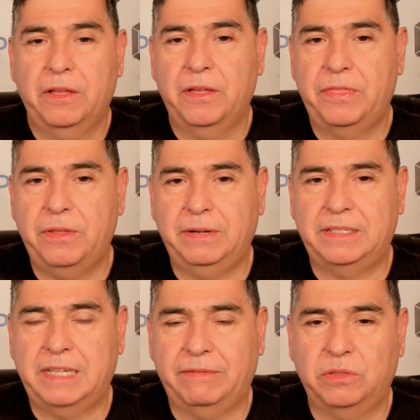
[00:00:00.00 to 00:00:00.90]

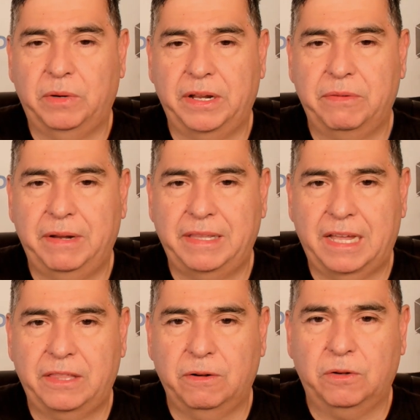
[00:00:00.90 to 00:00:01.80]
37 23 in
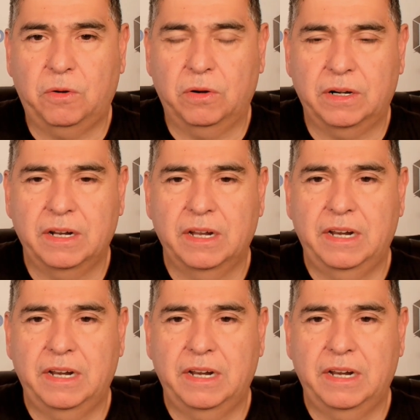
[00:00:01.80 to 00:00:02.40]
that third quarter.